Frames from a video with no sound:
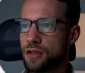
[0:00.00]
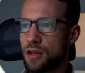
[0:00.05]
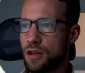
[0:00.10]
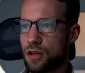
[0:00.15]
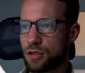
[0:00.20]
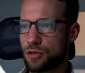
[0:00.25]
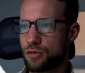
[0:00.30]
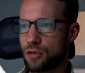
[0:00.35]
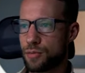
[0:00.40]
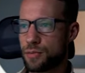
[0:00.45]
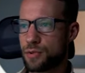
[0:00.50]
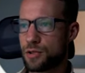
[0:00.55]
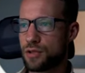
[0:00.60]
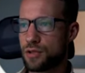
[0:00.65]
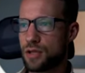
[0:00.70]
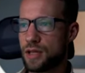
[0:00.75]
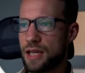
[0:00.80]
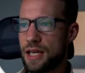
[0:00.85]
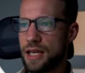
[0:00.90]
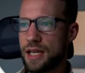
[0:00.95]
color
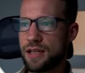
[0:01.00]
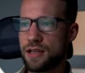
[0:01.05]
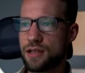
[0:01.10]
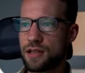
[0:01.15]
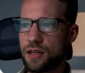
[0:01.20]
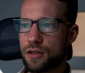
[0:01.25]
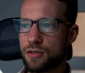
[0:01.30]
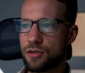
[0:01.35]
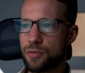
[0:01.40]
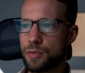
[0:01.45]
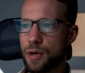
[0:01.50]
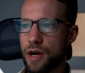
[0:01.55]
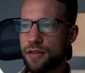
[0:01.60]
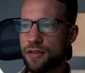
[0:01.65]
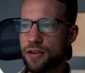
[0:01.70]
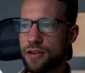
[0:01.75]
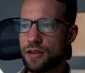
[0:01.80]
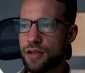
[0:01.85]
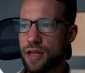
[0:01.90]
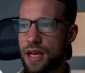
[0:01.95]
groups. It's the group
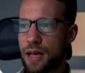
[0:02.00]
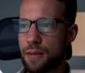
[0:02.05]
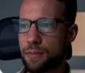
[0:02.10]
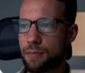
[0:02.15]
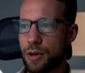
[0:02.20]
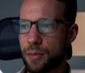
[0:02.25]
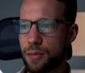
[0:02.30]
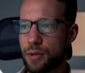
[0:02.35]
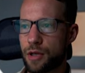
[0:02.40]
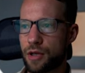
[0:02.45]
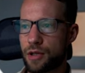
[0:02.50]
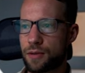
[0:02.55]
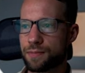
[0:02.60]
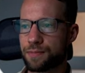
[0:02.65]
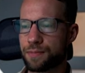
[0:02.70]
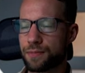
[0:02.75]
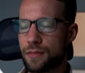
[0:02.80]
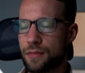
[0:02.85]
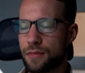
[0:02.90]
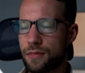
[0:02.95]
other and popular.
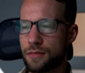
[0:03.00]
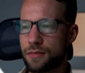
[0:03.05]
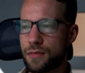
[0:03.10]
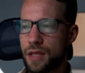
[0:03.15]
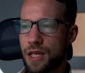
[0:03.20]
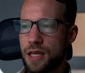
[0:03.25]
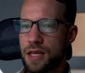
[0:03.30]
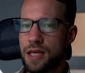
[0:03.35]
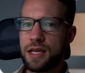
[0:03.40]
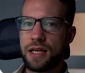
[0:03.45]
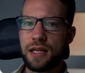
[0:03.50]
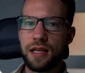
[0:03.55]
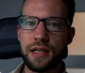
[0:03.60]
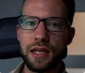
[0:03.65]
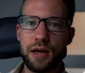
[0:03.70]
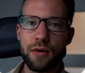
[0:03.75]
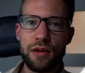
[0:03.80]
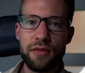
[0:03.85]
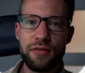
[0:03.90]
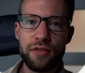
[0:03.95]

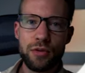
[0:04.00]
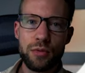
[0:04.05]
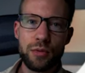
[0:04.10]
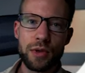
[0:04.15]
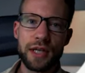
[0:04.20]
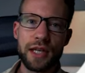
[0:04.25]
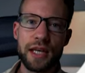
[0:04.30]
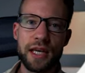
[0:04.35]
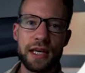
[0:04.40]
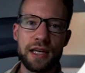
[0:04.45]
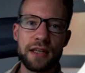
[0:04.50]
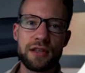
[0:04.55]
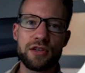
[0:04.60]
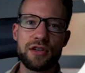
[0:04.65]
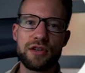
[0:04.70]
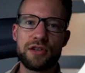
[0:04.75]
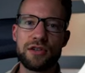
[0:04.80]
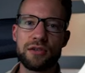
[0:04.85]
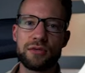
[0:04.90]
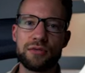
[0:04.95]
Now, if you wanna add
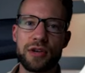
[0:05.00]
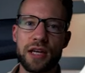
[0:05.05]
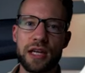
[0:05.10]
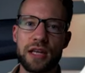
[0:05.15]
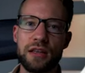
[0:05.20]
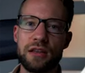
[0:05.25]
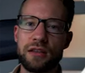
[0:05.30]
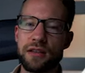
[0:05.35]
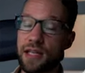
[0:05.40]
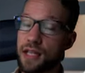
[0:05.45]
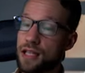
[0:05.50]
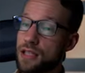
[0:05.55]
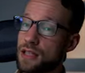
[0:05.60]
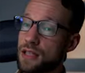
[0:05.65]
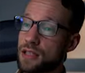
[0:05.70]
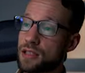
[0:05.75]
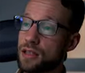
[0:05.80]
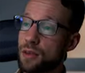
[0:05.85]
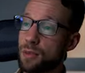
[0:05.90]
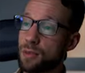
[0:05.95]
just a regular
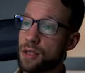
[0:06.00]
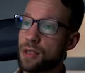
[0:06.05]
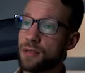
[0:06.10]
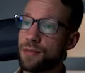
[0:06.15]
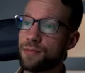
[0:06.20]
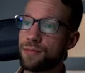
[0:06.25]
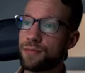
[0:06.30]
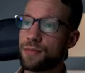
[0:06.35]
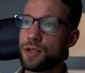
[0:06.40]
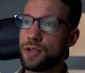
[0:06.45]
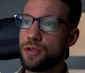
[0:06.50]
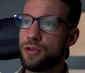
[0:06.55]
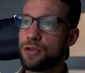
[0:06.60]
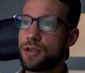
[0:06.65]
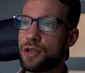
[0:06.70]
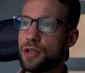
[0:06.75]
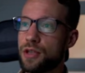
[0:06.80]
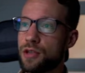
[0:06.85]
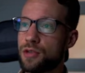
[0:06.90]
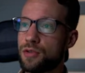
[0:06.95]
index number, you
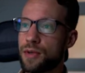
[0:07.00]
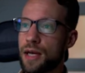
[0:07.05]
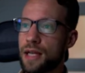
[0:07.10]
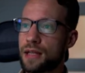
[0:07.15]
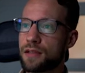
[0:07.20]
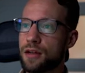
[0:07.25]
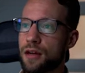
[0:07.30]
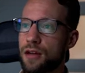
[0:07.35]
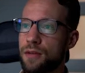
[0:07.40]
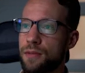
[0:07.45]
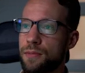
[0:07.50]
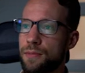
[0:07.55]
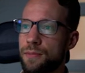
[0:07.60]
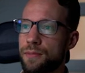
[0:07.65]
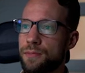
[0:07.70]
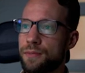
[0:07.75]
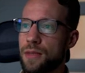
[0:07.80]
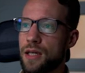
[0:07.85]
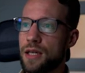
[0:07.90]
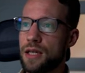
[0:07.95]
could go to add column,
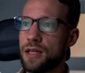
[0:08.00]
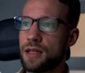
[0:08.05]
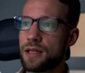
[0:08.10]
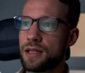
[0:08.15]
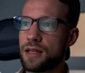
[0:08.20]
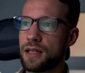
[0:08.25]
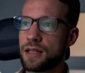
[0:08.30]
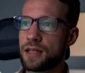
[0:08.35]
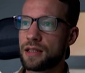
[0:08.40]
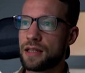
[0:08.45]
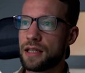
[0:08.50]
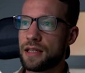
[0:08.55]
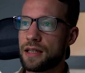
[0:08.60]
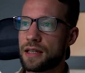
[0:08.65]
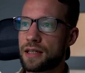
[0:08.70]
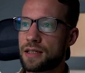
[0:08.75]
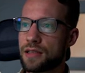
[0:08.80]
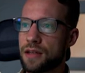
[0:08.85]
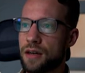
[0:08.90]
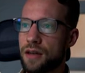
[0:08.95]
click on
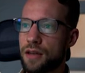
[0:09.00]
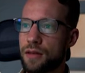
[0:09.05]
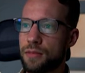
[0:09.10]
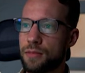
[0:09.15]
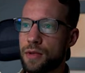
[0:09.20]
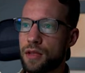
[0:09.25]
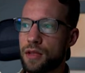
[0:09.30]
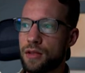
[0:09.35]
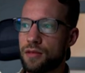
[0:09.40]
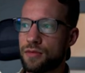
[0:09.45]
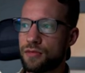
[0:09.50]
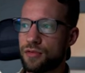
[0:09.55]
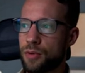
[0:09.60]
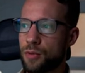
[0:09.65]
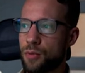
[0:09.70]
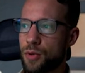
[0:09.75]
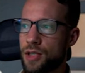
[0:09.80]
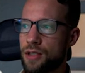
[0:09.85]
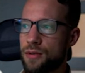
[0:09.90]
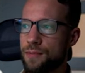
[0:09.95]
index column
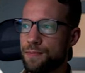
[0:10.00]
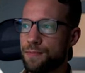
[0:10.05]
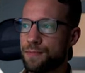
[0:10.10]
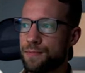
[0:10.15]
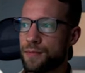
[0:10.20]
from one,